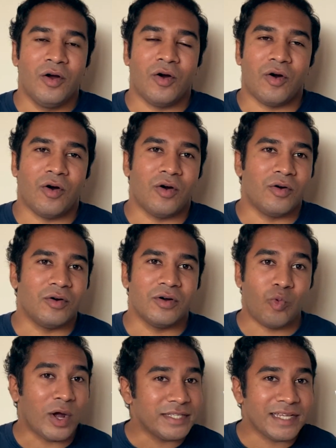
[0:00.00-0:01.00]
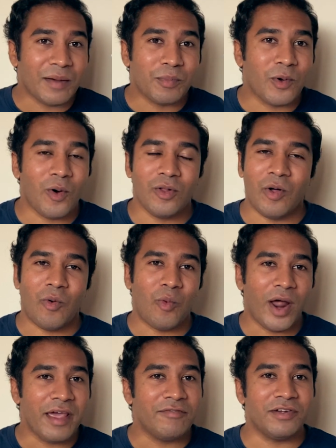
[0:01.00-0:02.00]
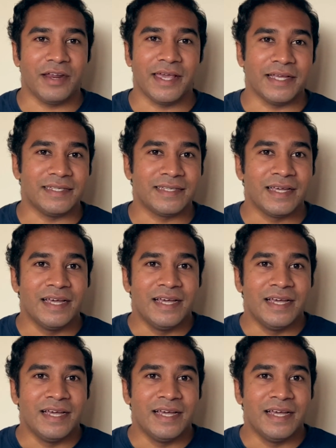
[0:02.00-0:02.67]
or WhatsApp call, or whatever it is.